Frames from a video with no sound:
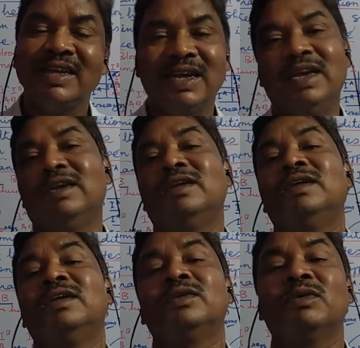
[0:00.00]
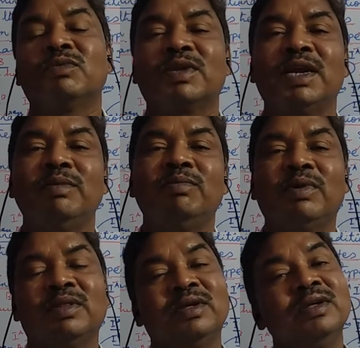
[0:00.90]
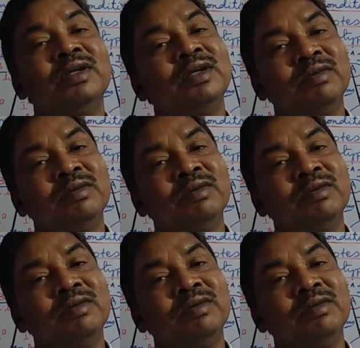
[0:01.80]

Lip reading: and subscribe for the